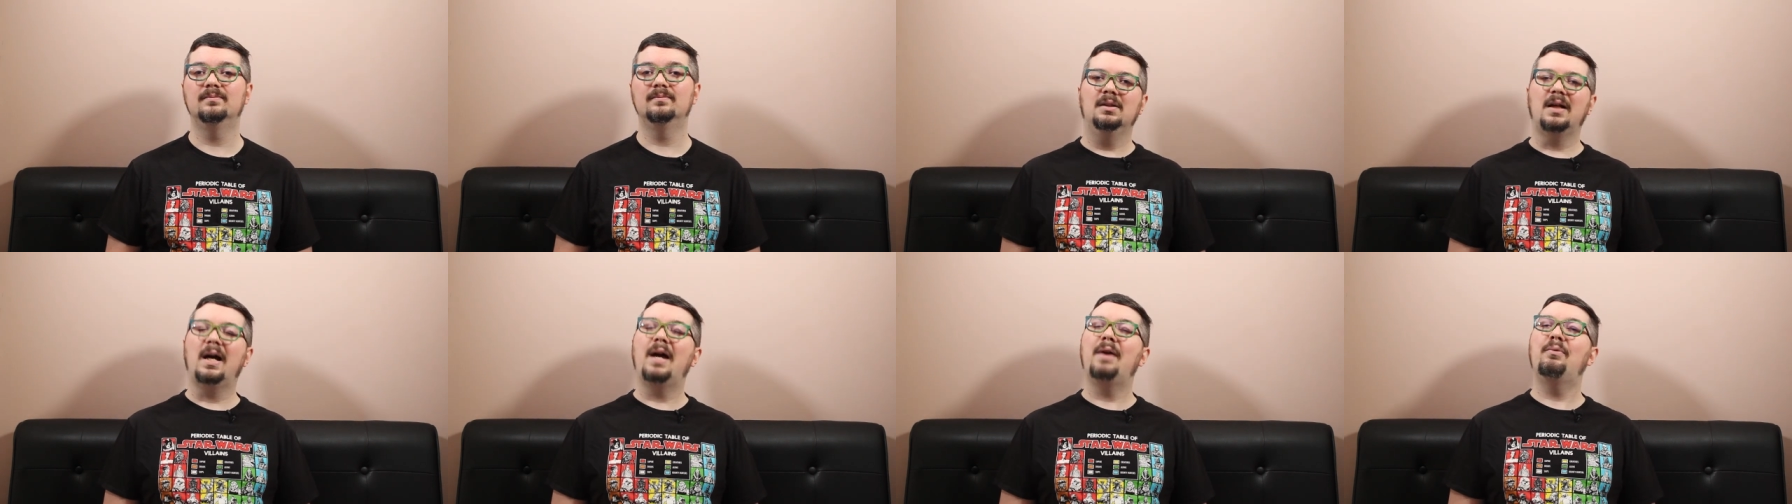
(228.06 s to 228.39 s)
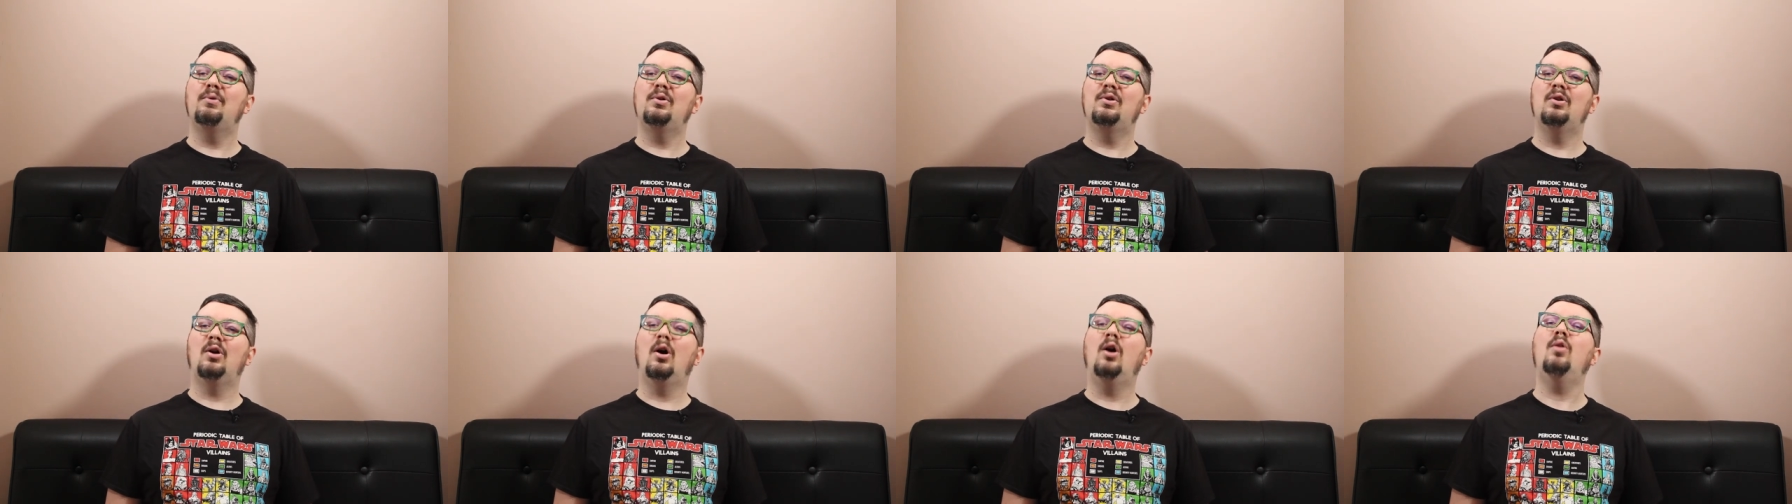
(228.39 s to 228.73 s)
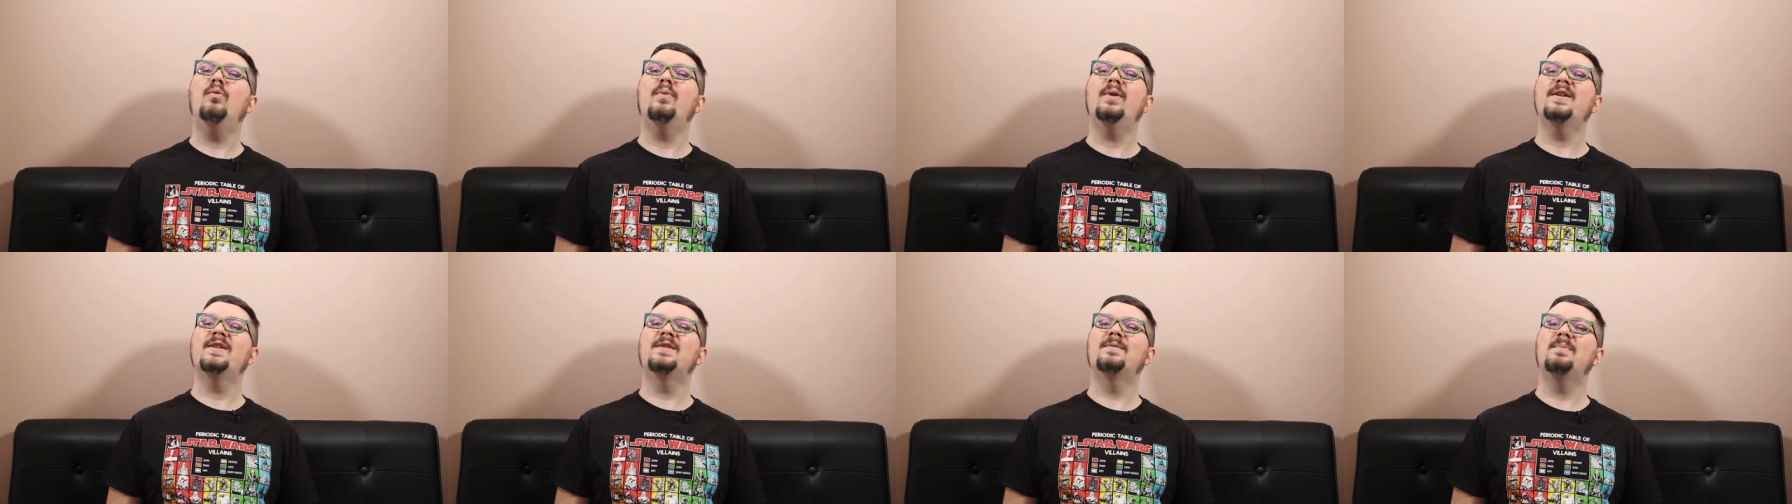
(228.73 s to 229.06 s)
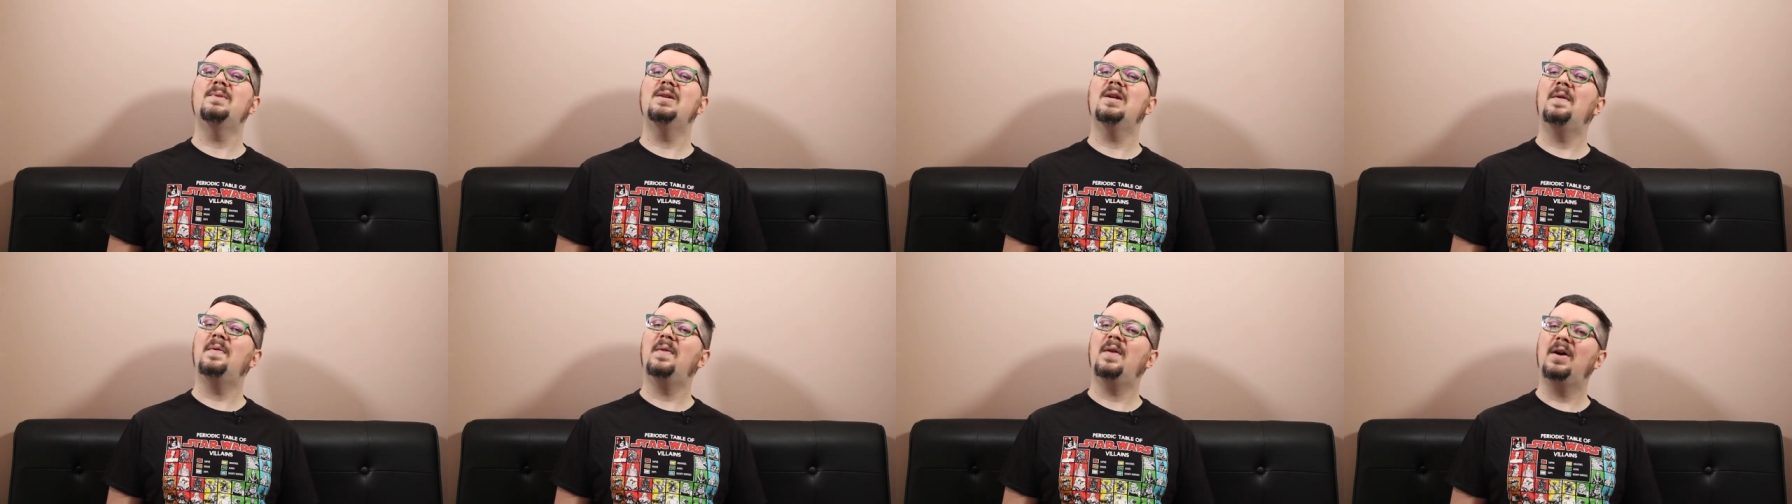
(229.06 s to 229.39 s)
I will always
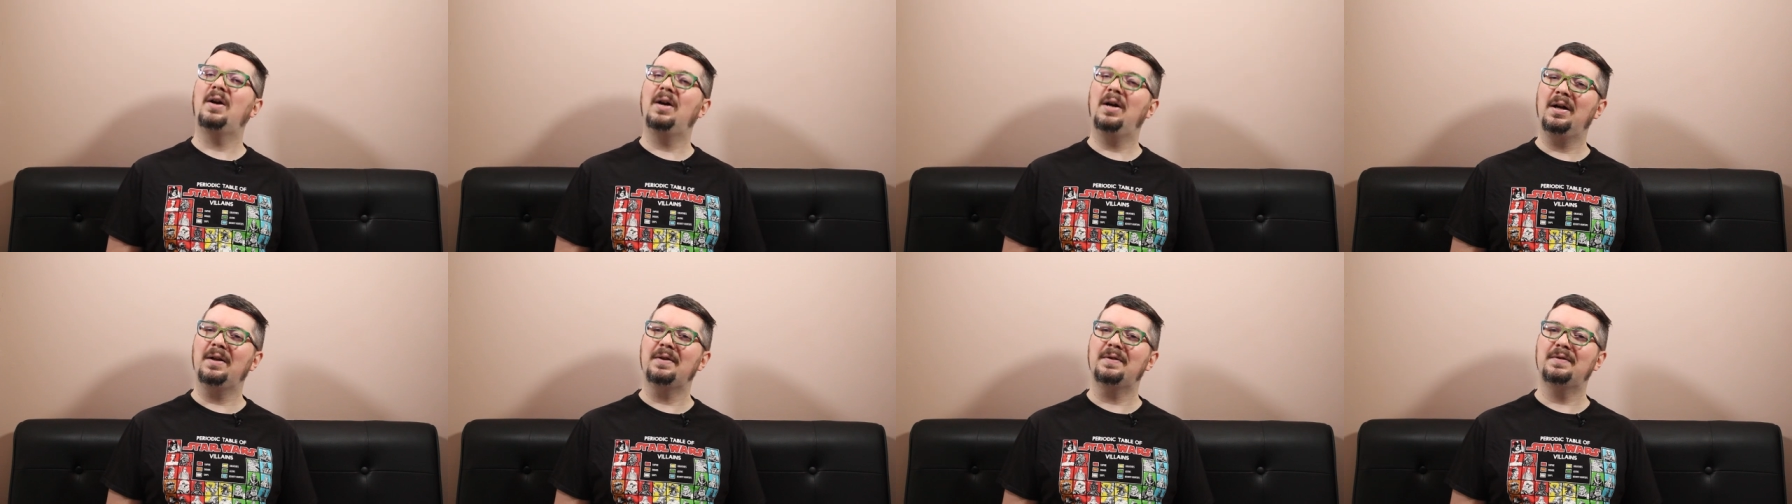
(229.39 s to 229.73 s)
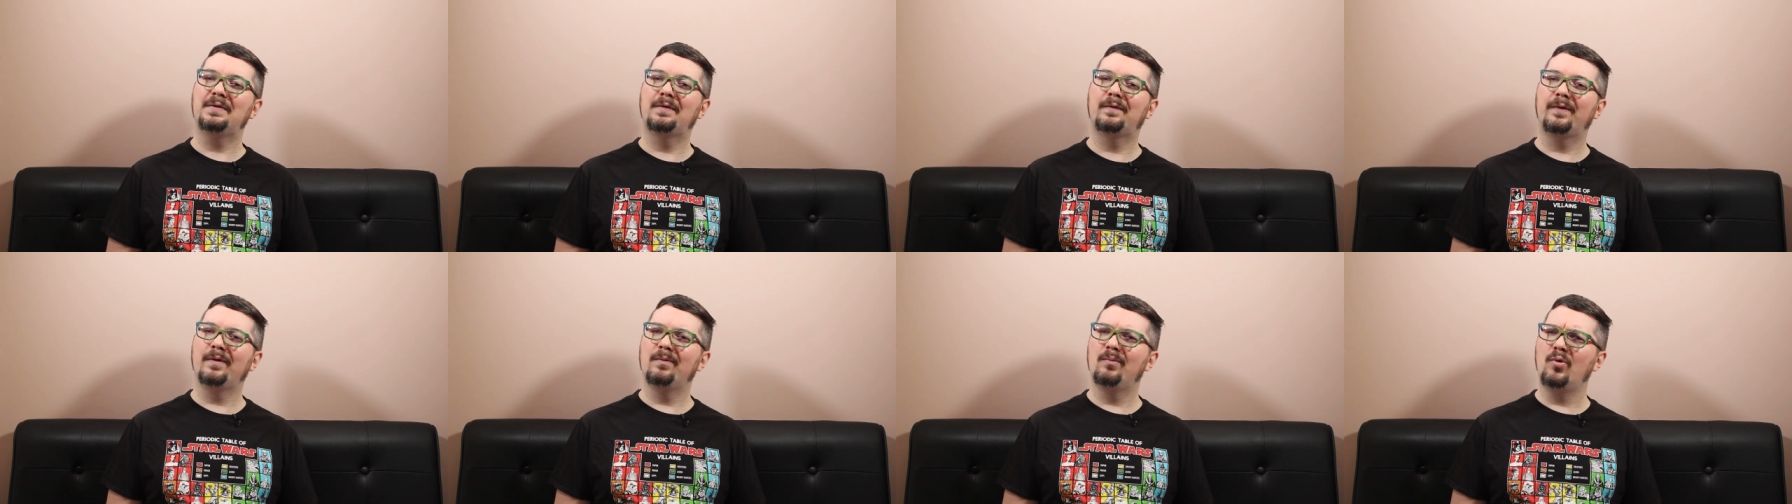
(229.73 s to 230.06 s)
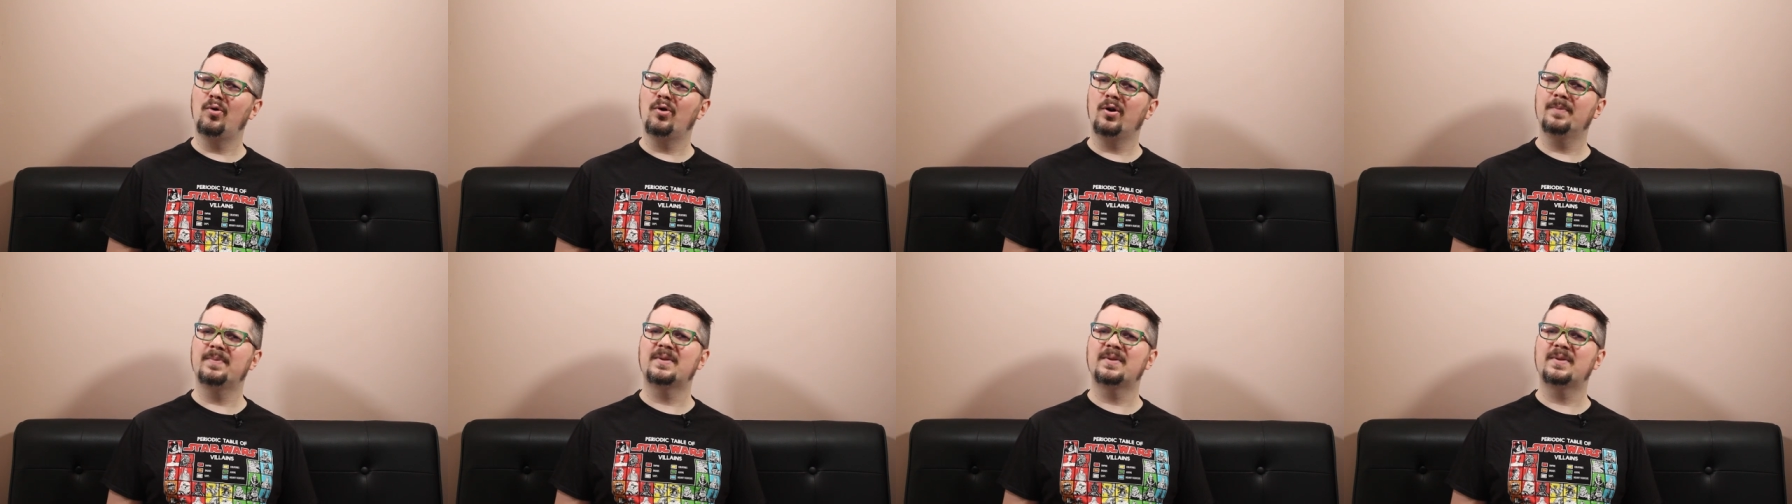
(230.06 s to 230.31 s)
be on the hunt for more